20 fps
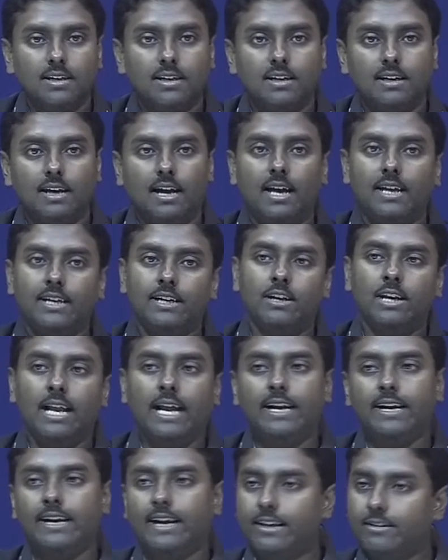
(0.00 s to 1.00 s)
and it will
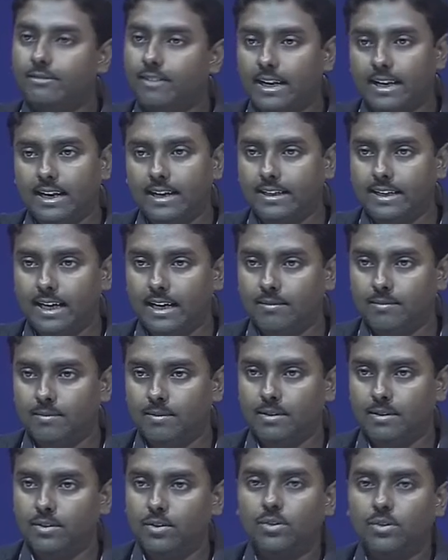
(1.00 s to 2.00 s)
end at a finite time.
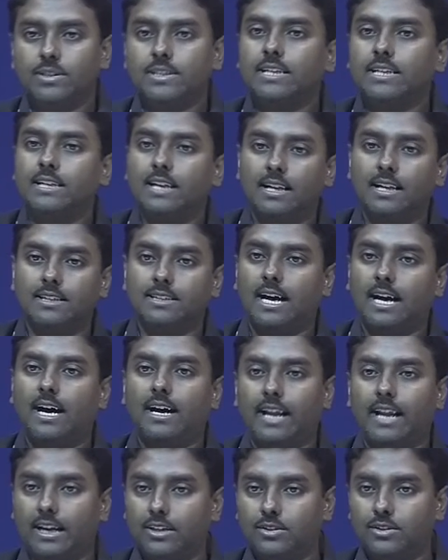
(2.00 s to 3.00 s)
No signals are
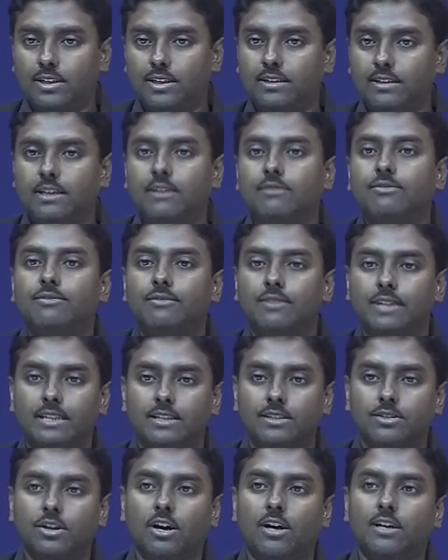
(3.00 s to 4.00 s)
actually, if it
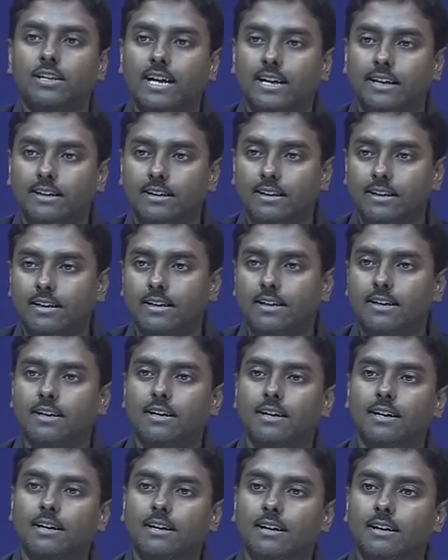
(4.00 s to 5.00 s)
is not that
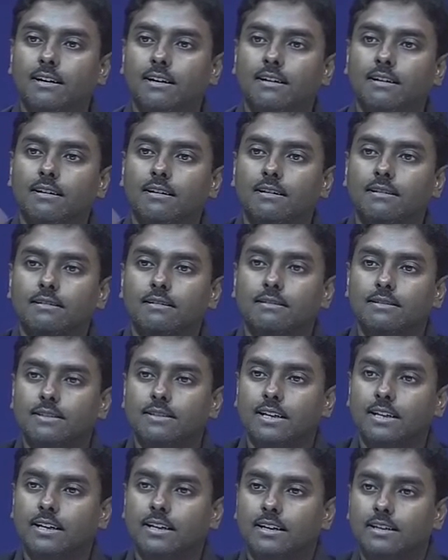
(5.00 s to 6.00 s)

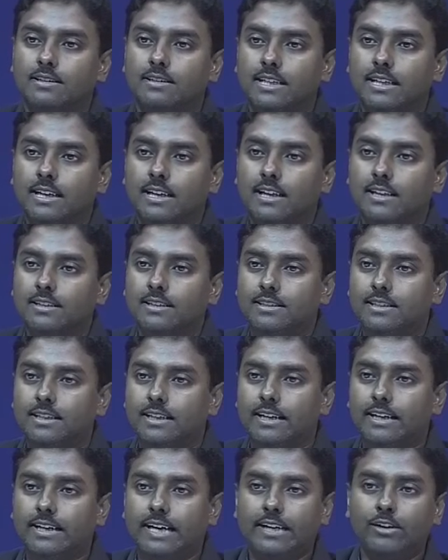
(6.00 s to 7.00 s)
the signals
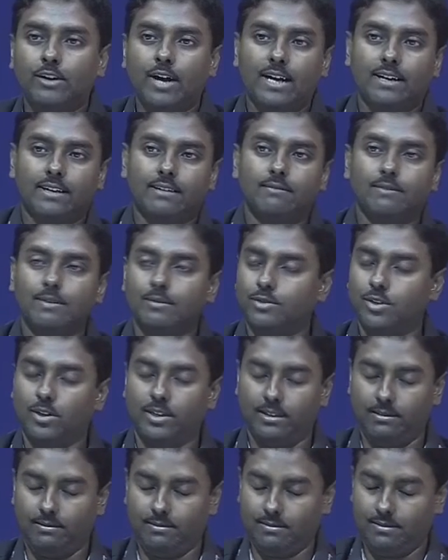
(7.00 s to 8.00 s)

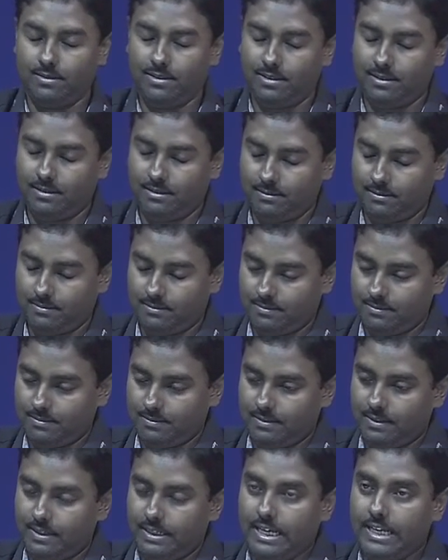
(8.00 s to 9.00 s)
the
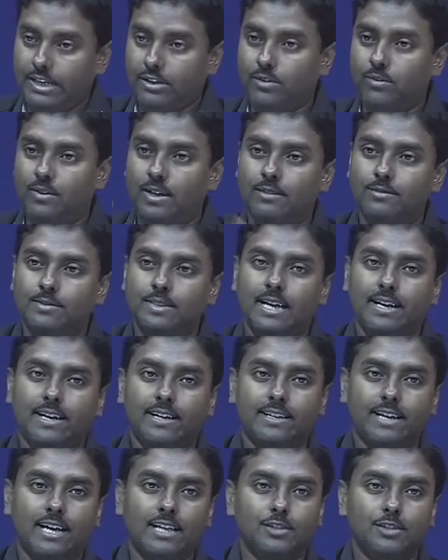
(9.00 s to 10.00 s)
radio waves that are
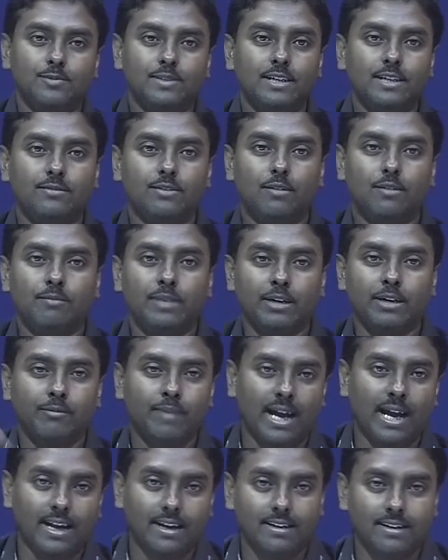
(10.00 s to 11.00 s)
transmitted from Big
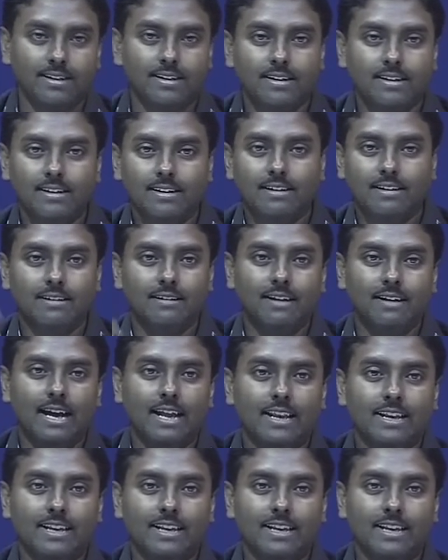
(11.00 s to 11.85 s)
Bang and